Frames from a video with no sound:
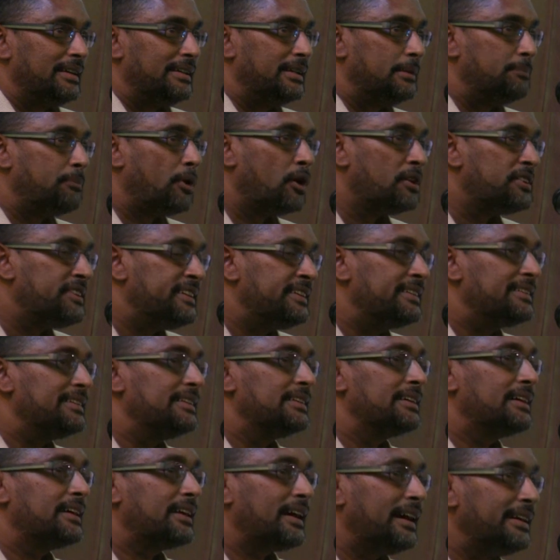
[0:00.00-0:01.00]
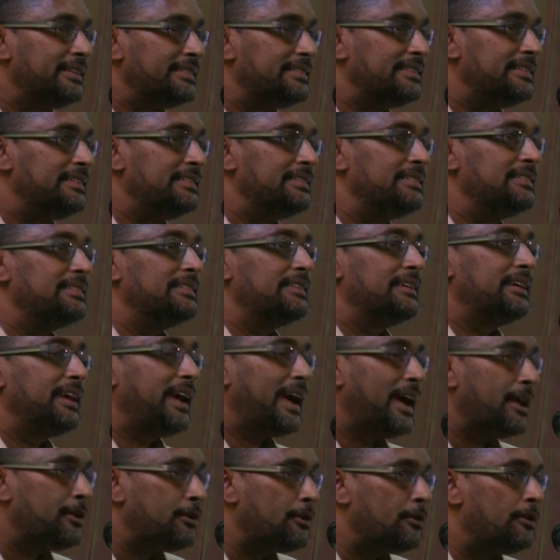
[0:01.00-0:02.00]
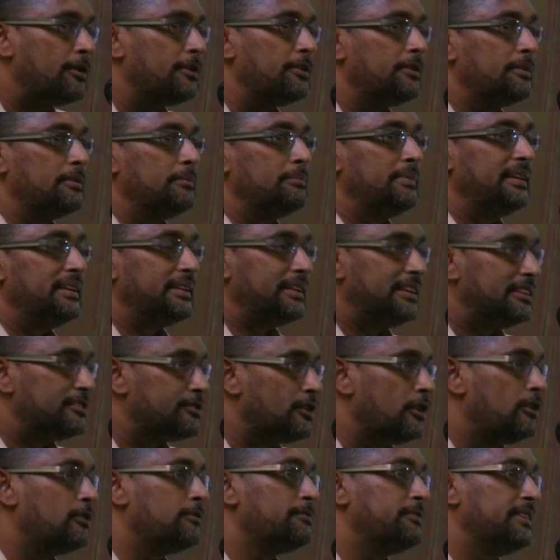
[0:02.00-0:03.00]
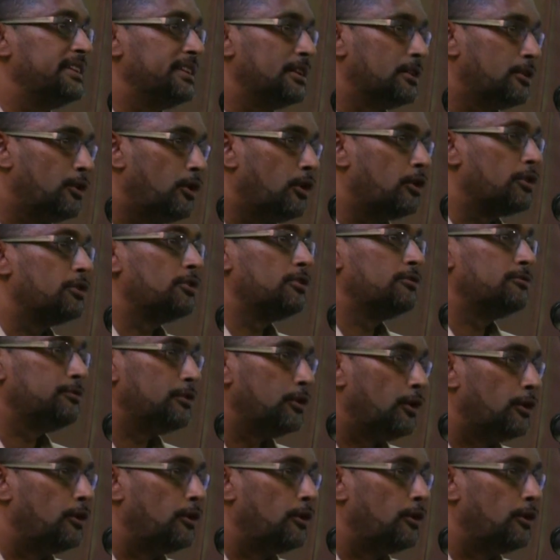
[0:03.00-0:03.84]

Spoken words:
the political crisis cannot be resolved in a court of